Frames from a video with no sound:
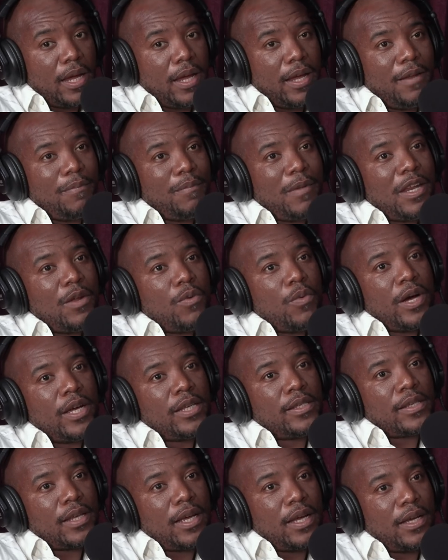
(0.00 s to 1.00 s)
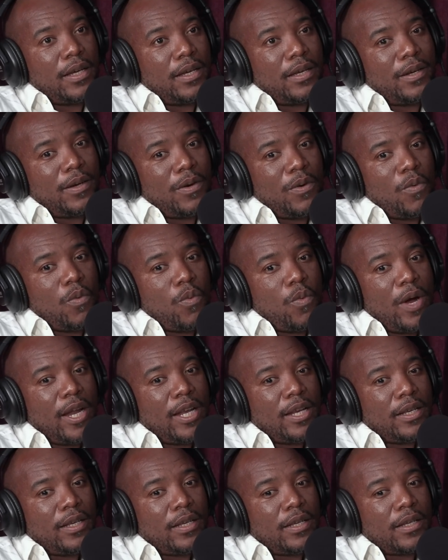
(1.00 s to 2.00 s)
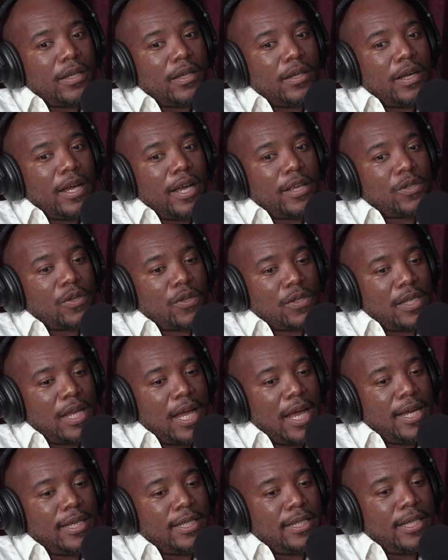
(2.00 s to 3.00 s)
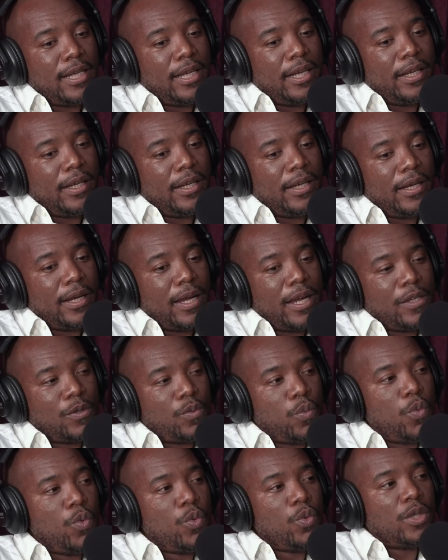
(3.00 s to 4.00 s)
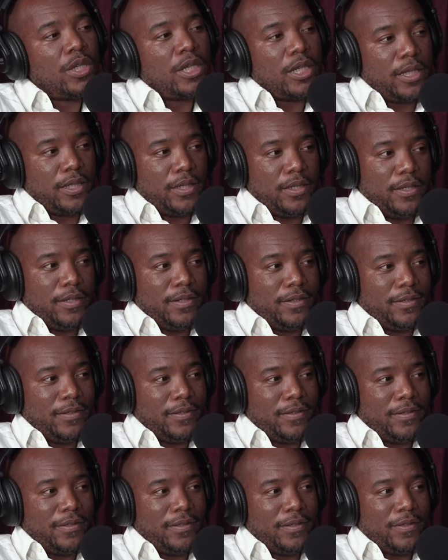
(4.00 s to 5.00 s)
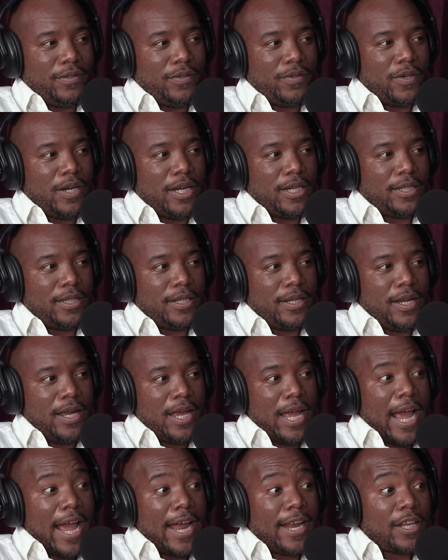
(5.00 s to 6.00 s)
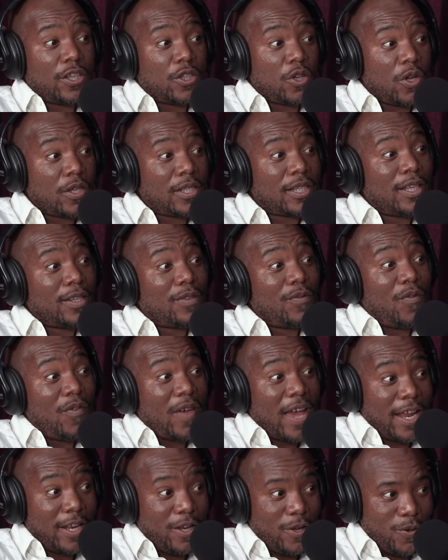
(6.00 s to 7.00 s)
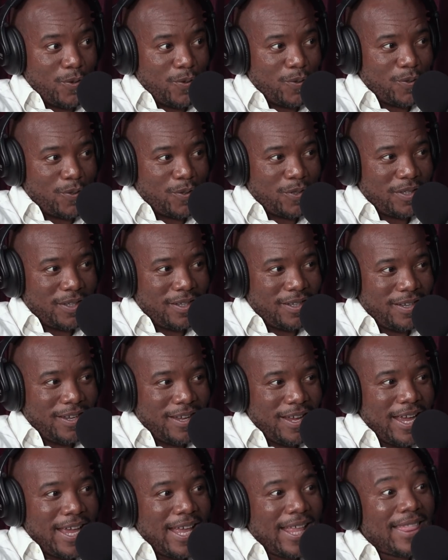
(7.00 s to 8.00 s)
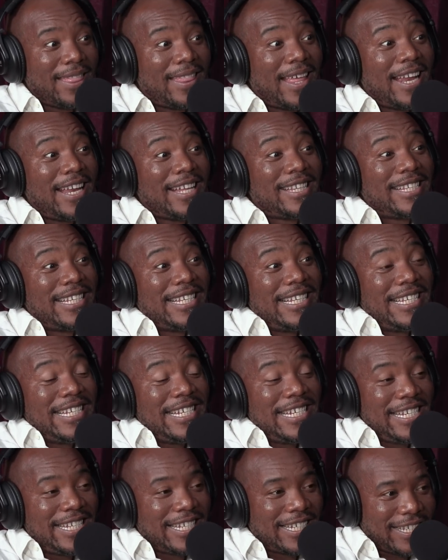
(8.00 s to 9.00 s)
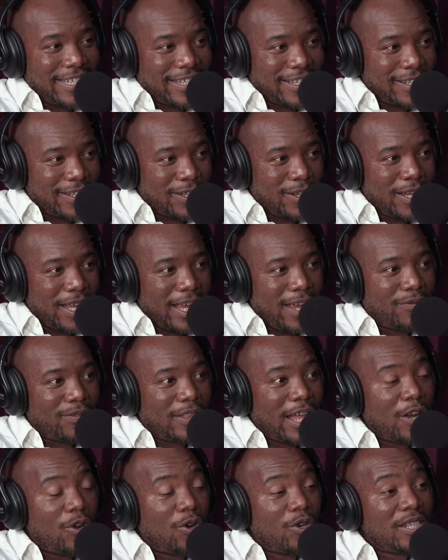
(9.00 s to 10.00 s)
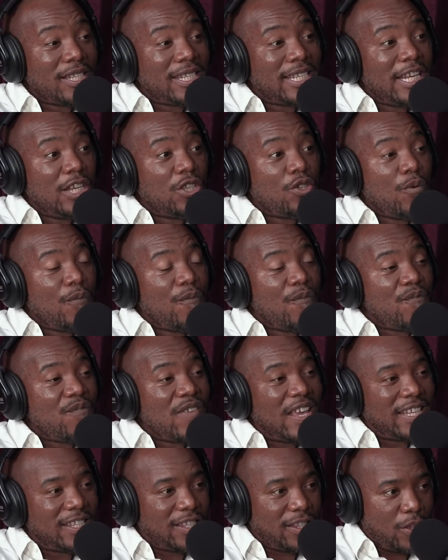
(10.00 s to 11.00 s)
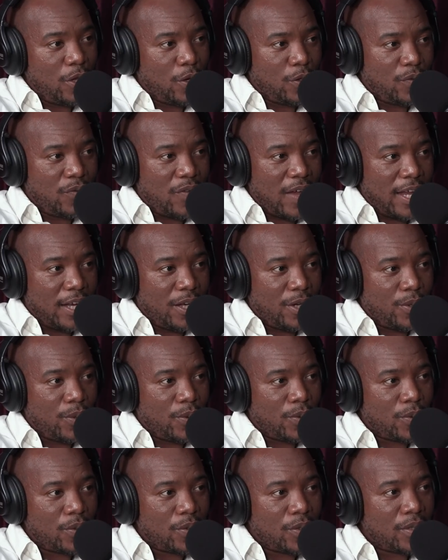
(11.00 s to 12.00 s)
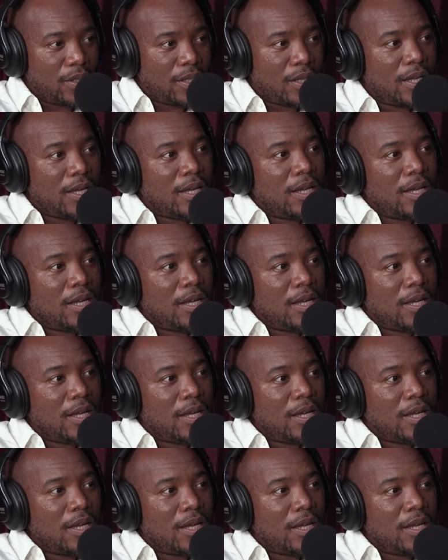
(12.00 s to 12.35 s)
In many ways, when a society is wounded, right, and has lost its values, then its leaders, if they don't seek to fix those values,